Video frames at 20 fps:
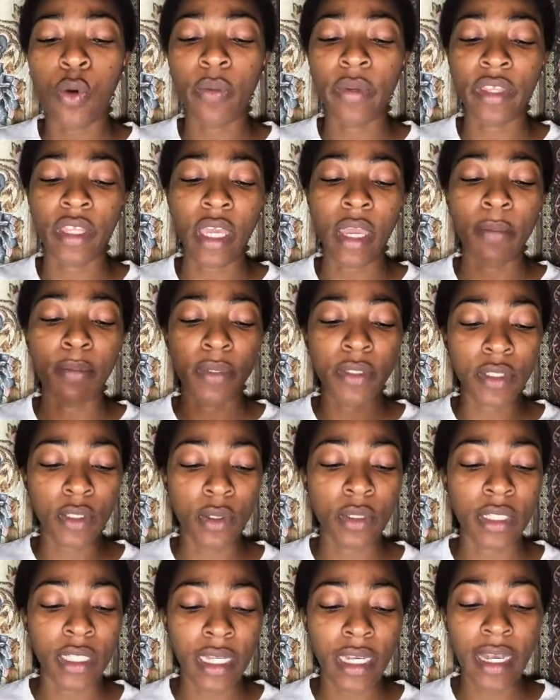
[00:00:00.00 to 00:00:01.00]
with
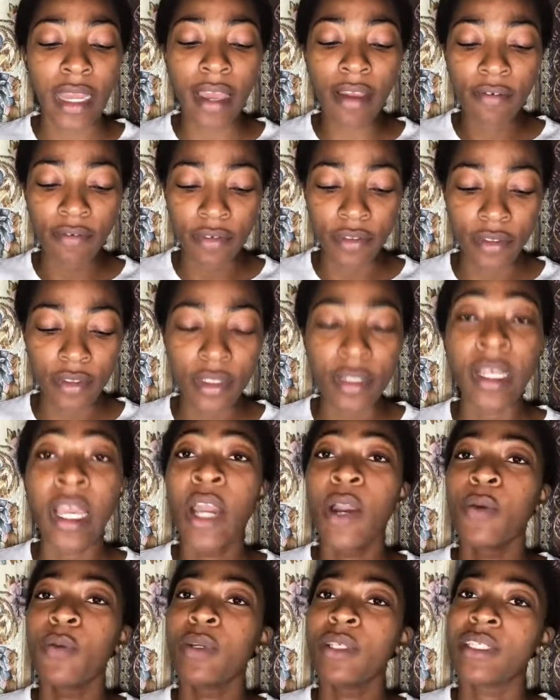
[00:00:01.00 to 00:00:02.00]
episode 11,
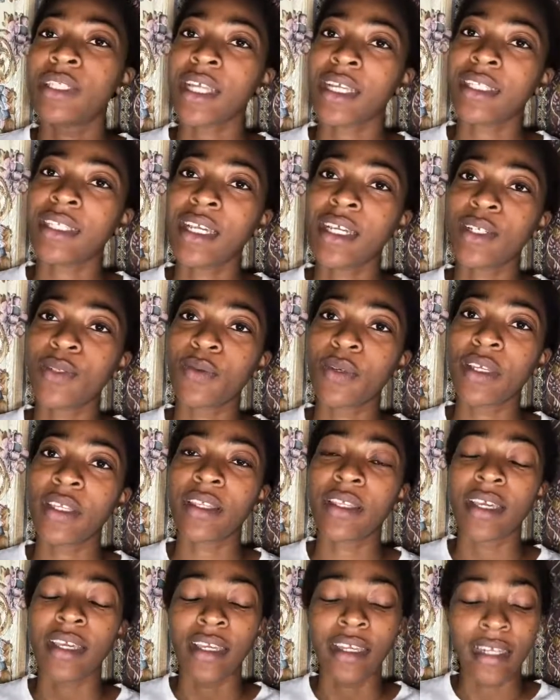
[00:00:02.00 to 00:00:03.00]
we started
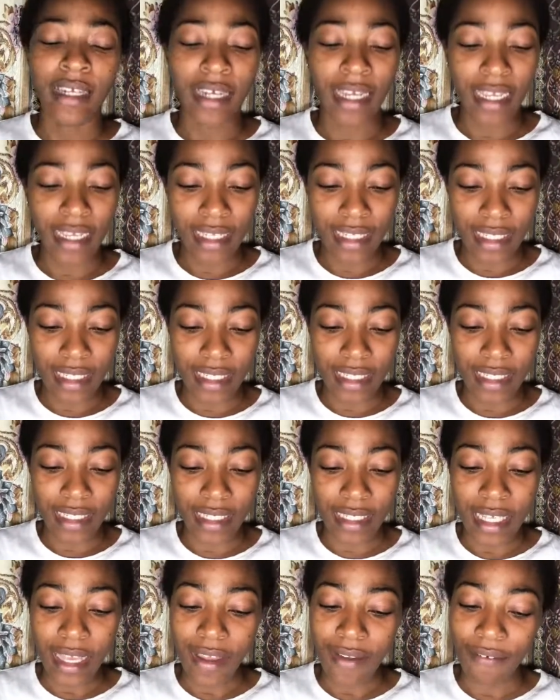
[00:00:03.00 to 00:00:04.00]
with
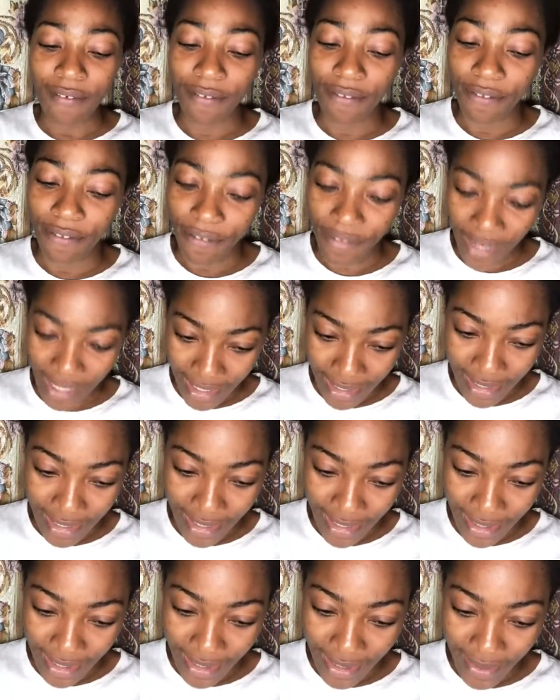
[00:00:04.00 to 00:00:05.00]
Nengi's
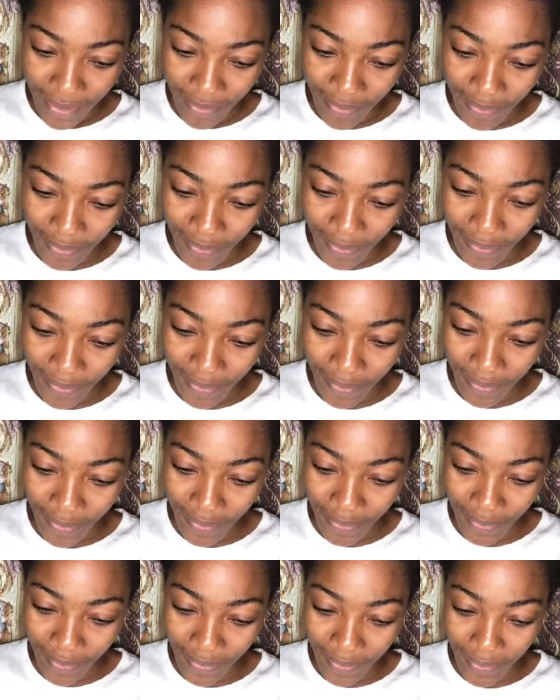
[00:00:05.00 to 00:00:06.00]
fights.
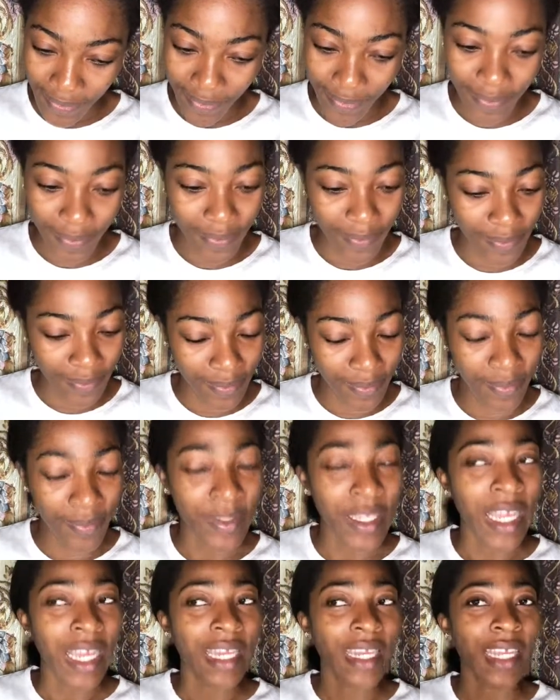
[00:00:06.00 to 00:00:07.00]

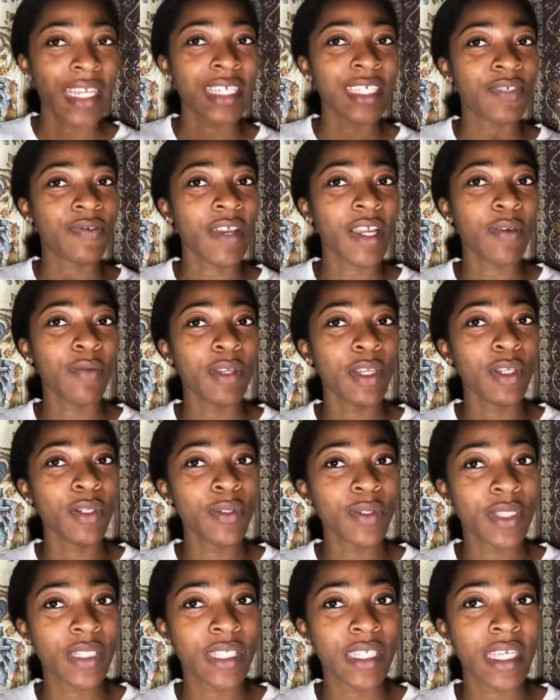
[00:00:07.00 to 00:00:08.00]
Nengi's fight with
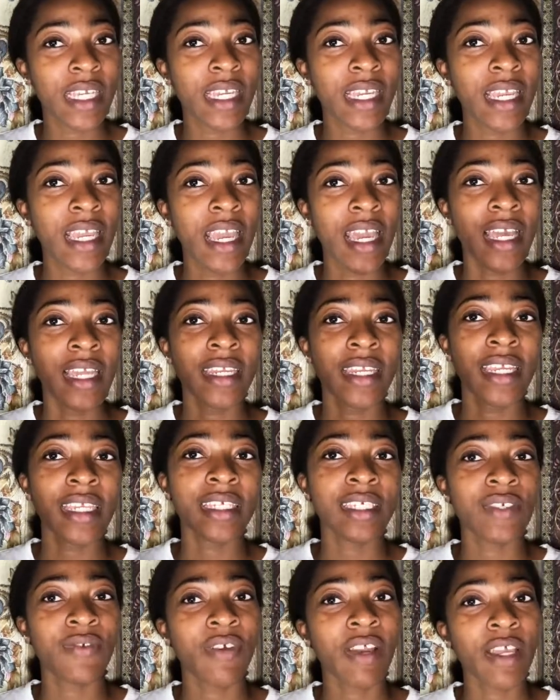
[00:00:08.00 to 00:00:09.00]
Lucy,
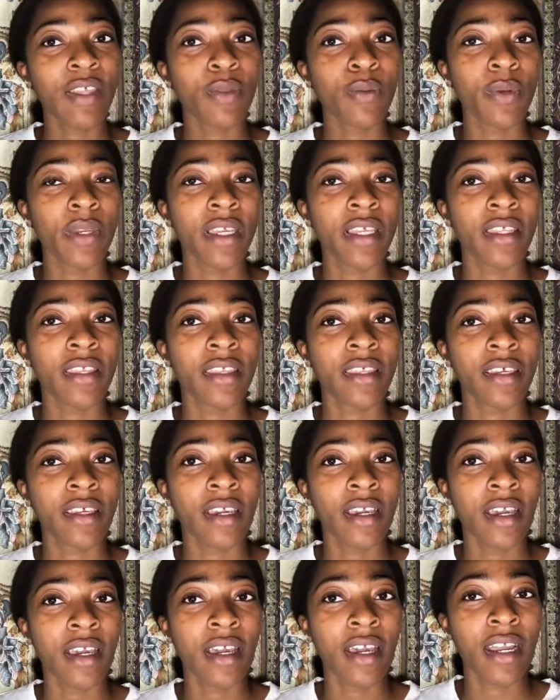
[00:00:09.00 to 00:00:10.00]
Nengi's fight with
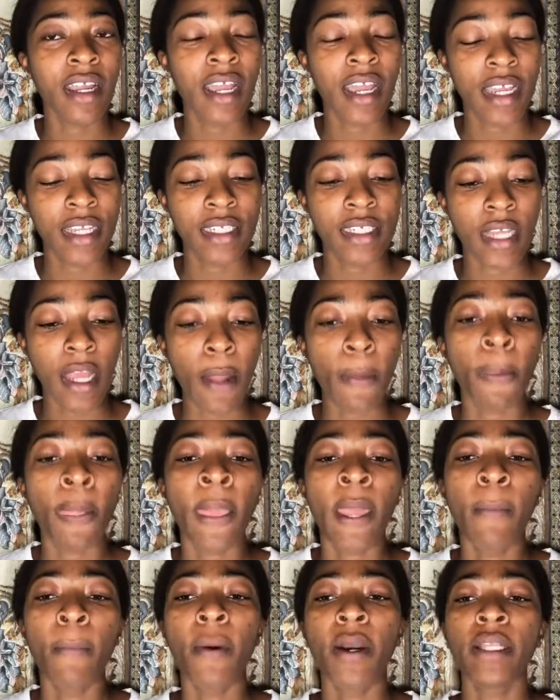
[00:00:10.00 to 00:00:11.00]
Kaisha.
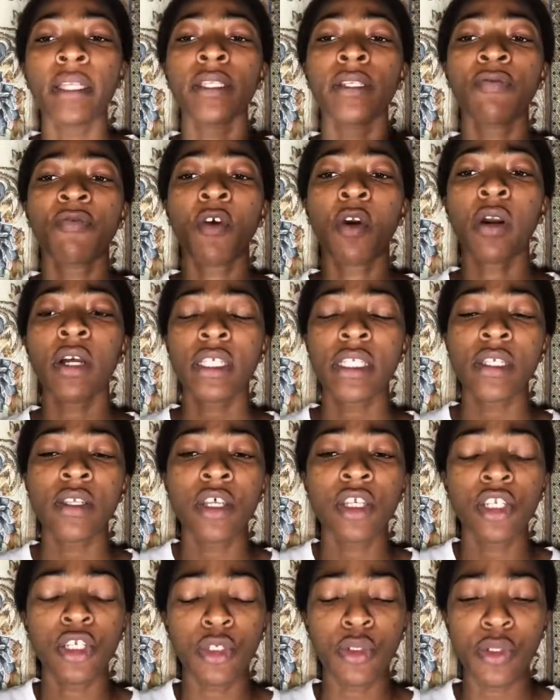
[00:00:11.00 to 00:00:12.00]
But focusing
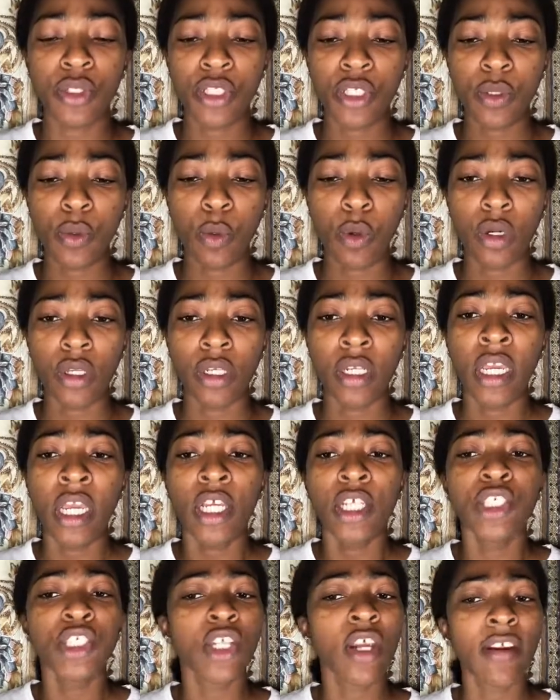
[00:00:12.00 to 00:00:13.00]
on the Lucy one,
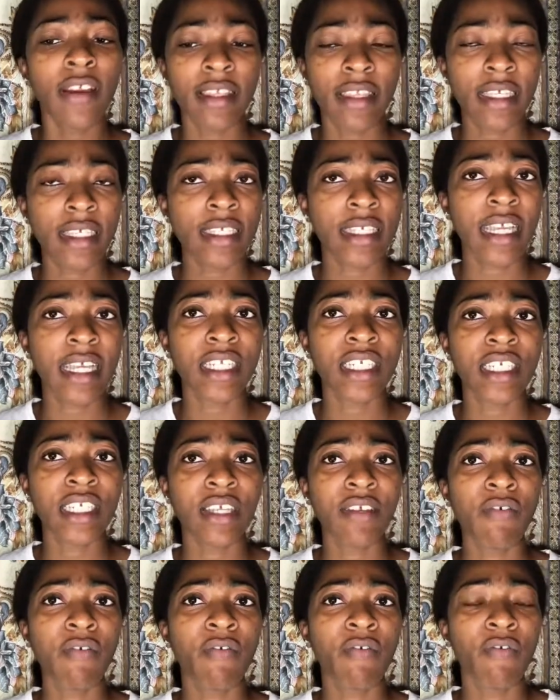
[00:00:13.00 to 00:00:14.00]
Dorothy said she
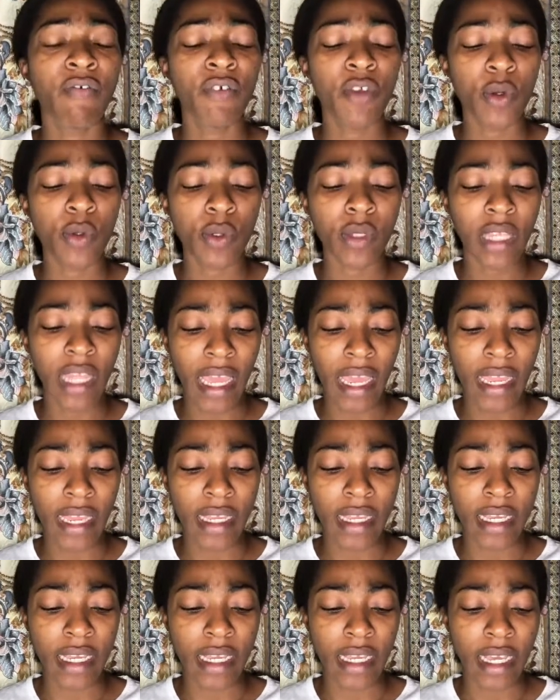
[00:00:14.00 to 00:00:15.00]
didn't feel
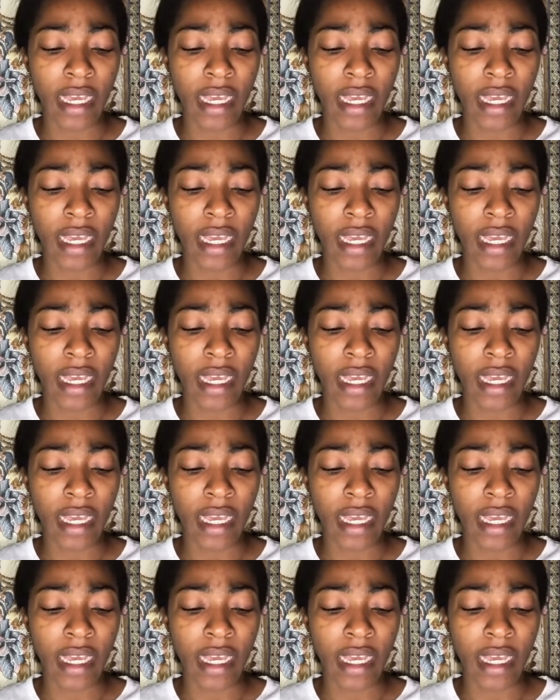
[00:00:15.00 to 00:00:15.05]
like